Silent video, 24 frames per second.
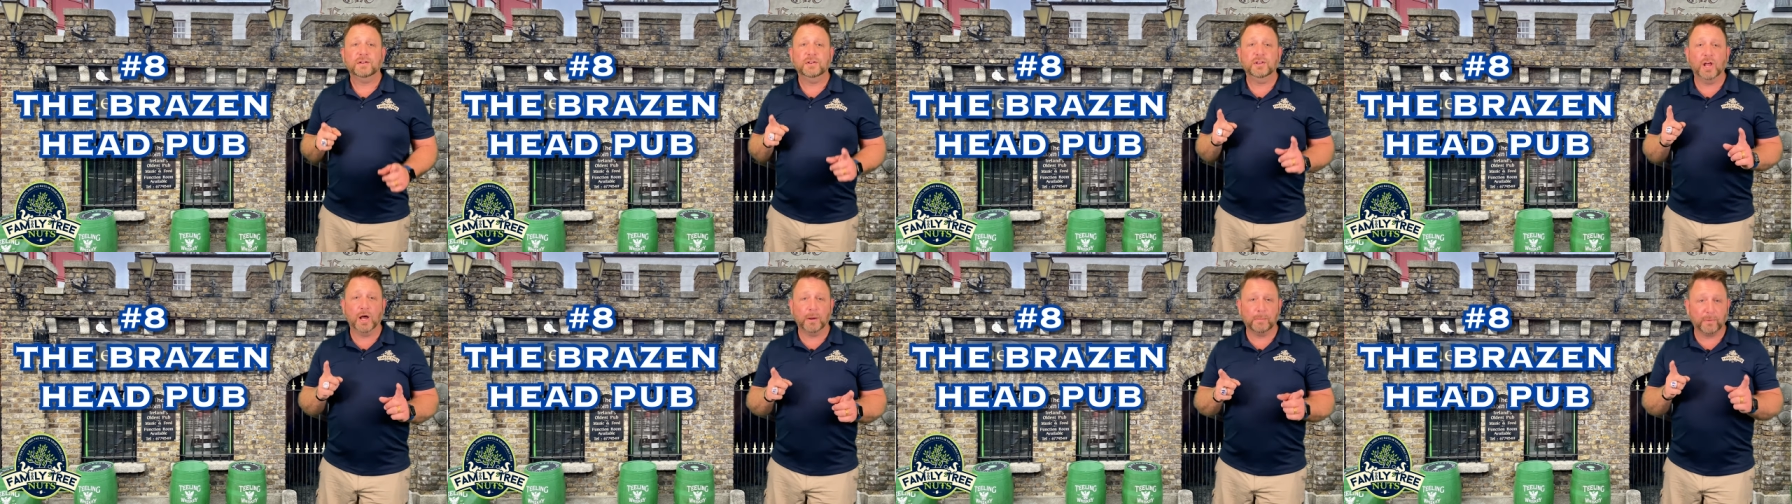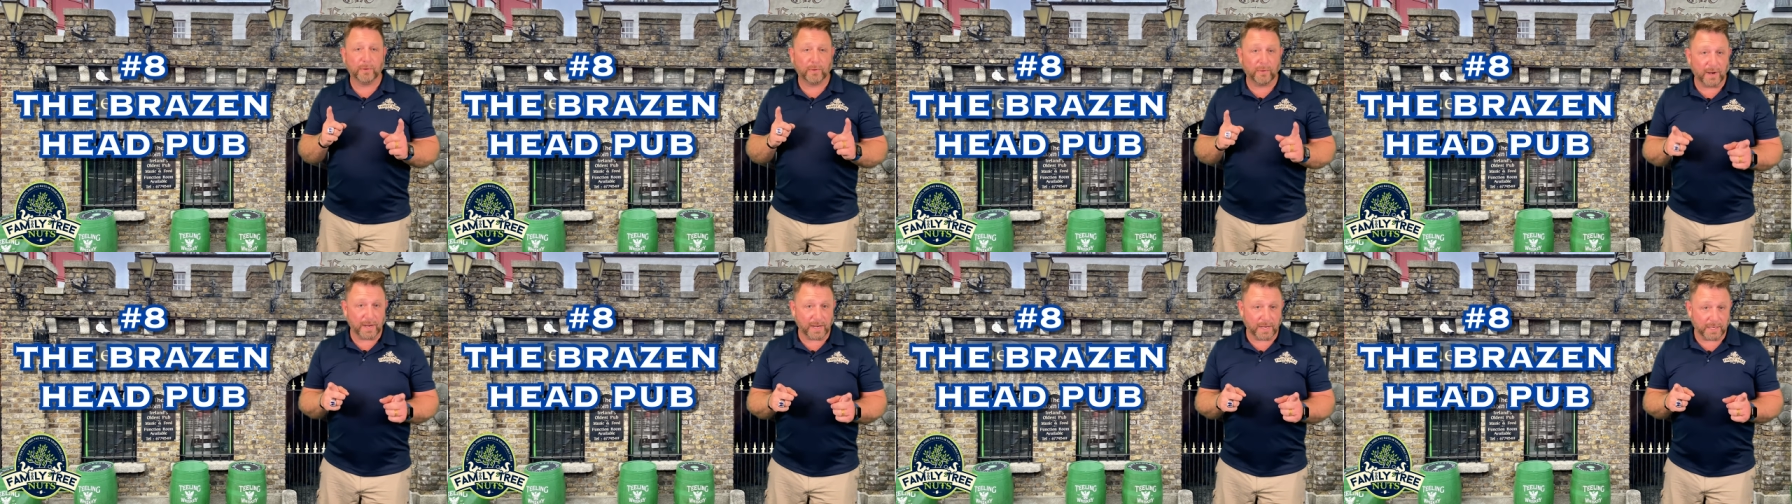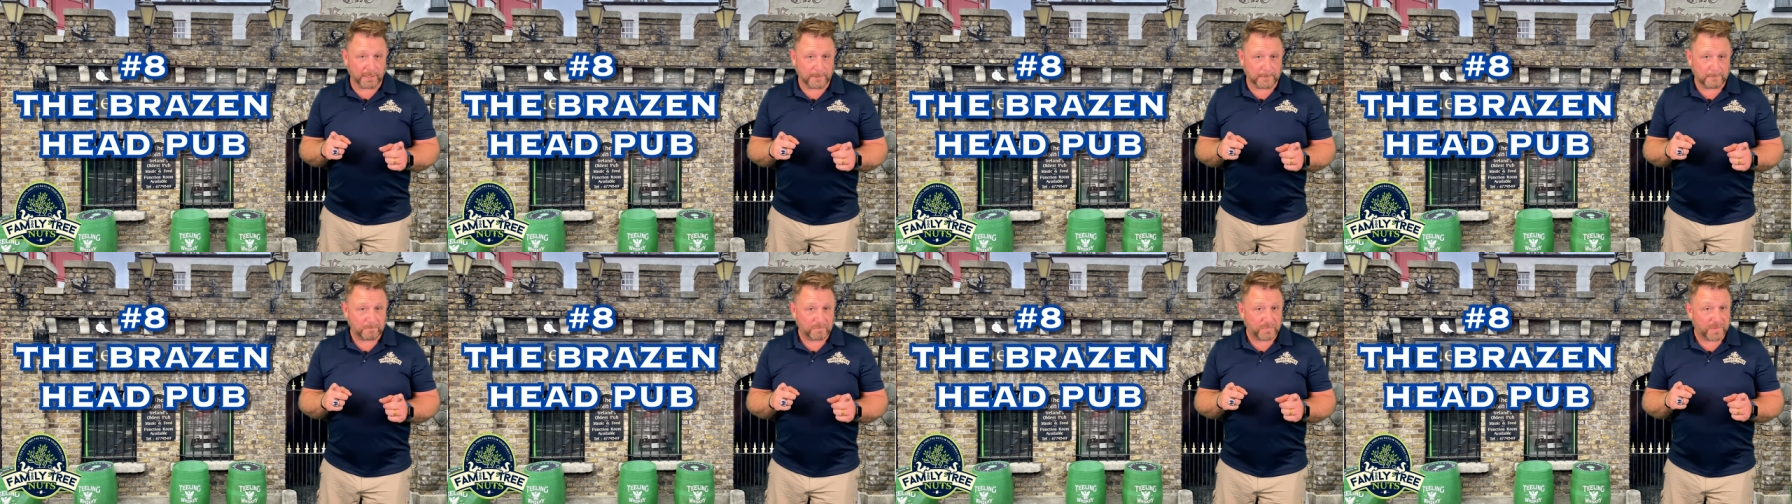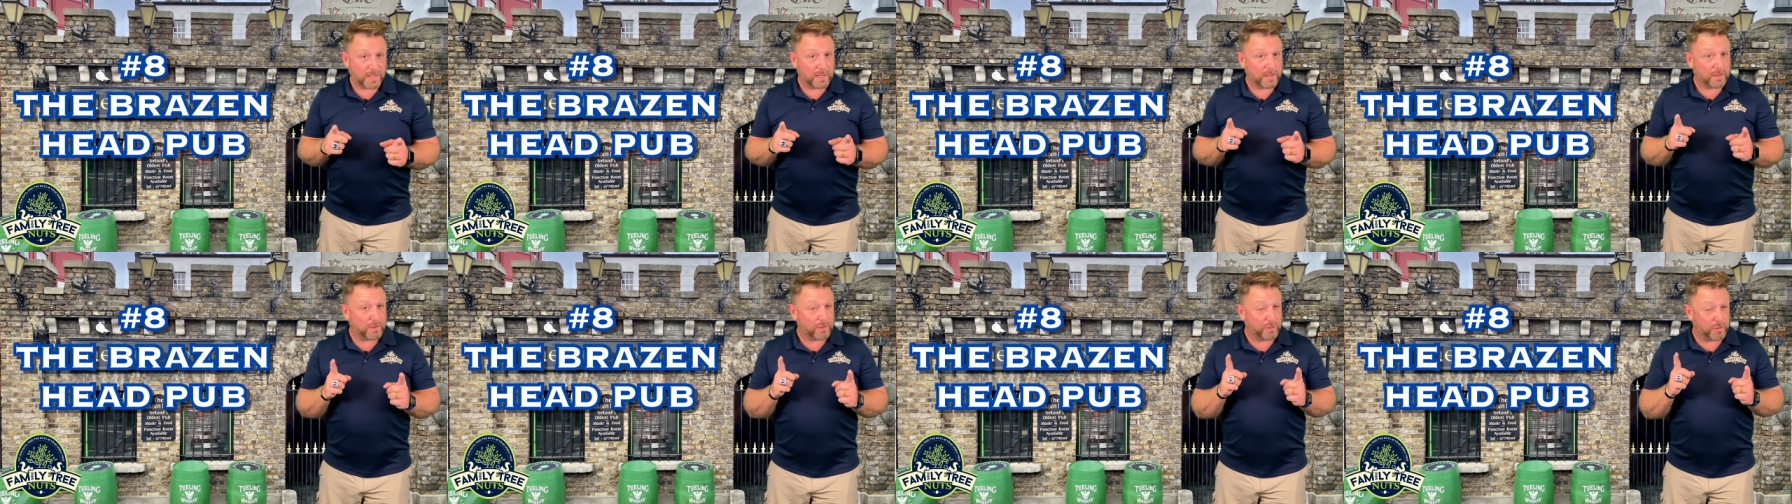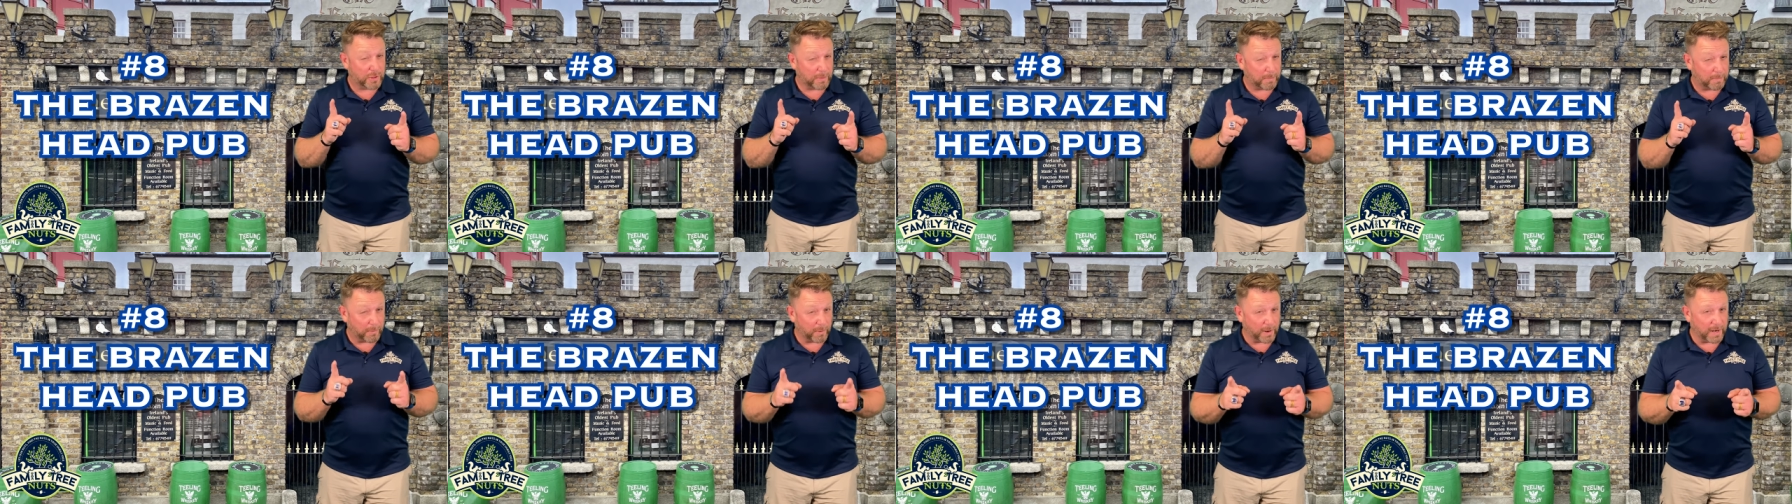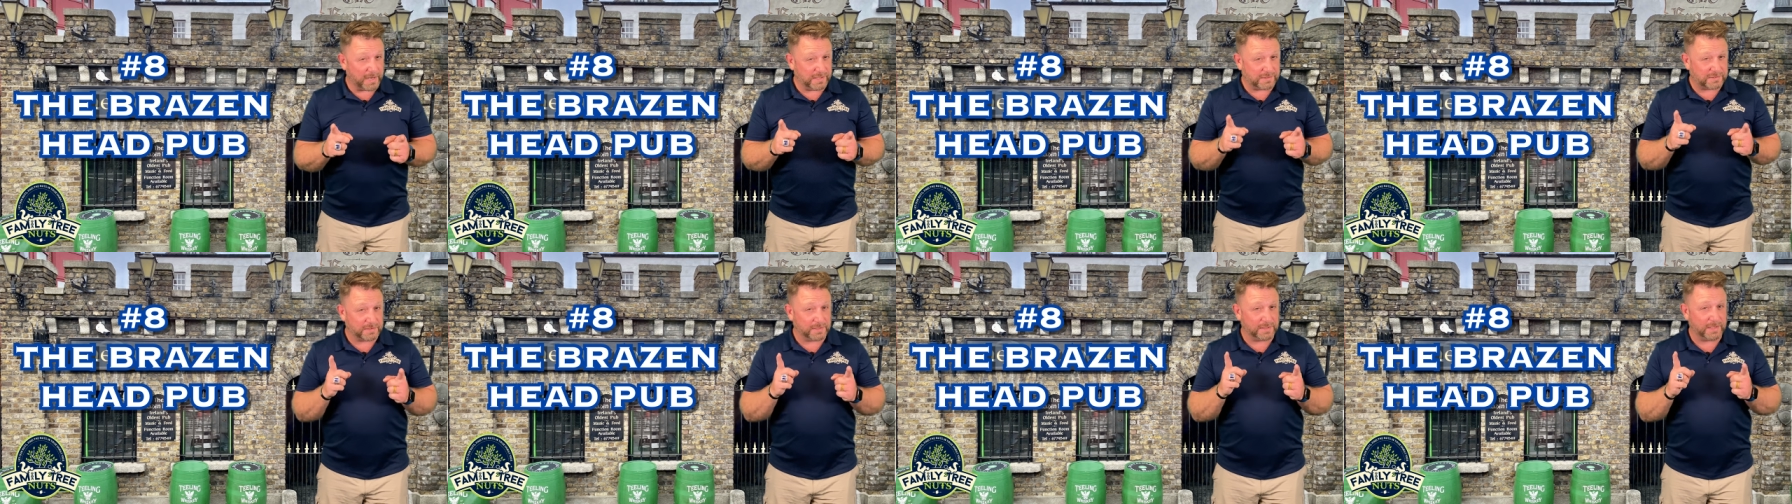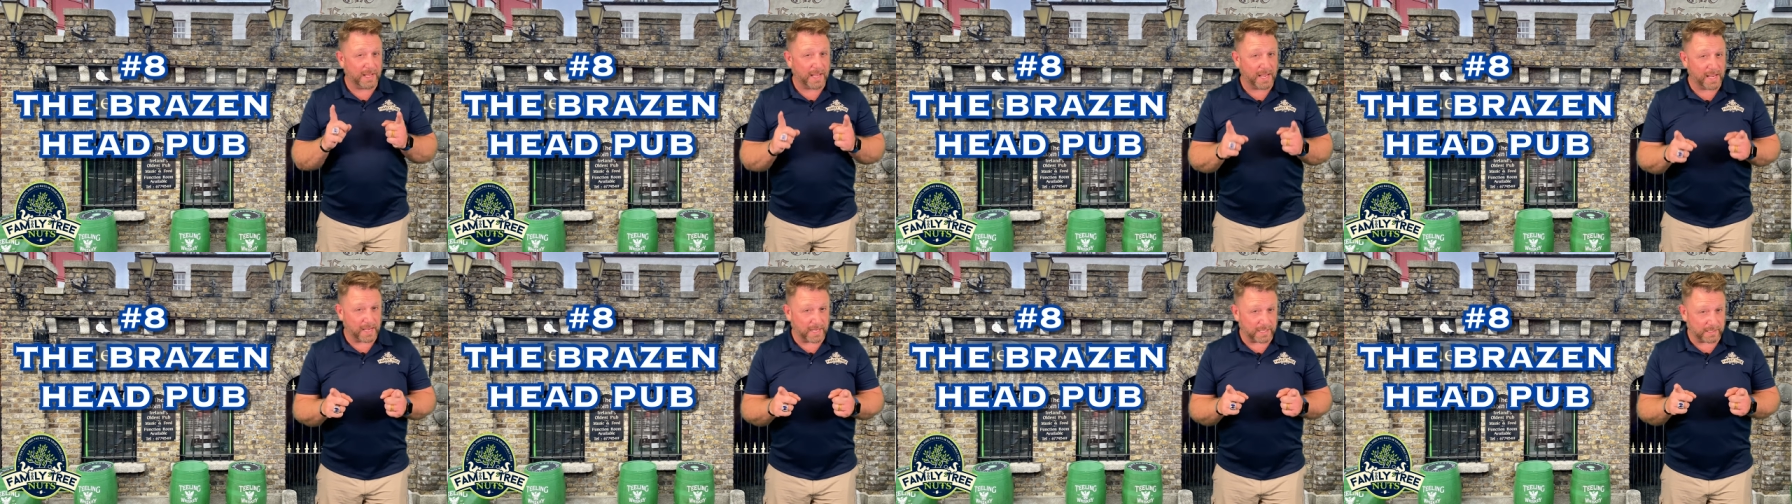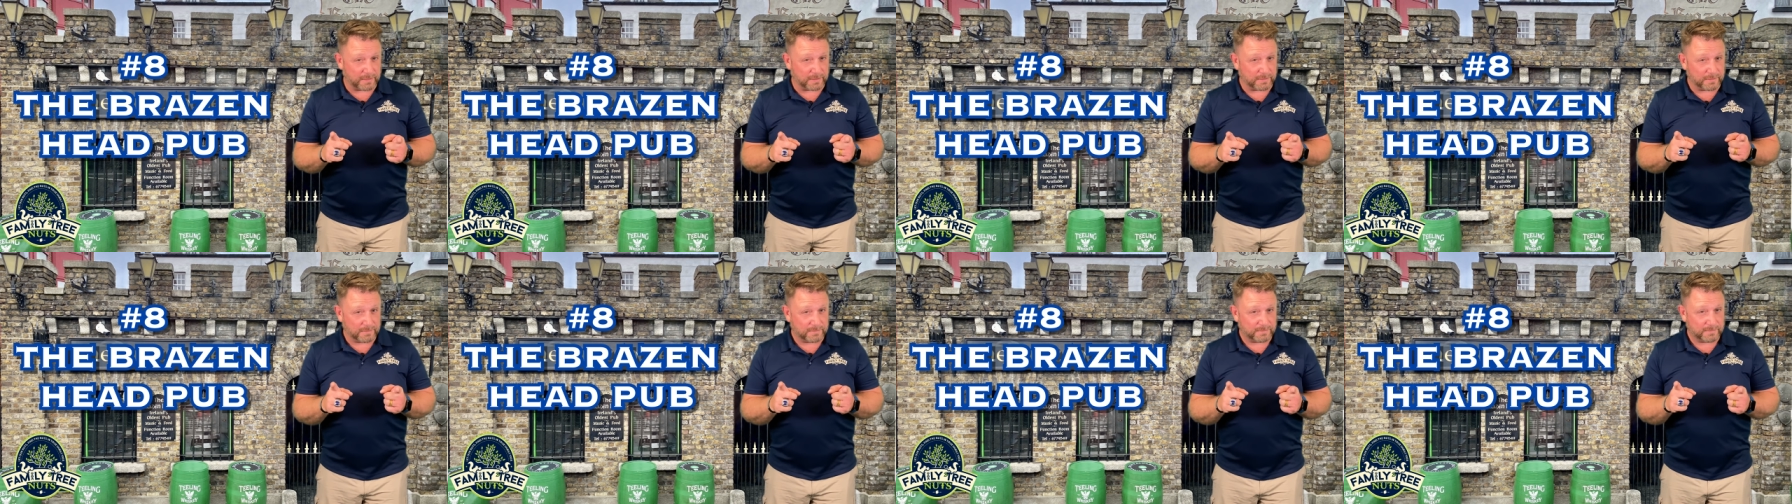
Number eight, the Brazen Head.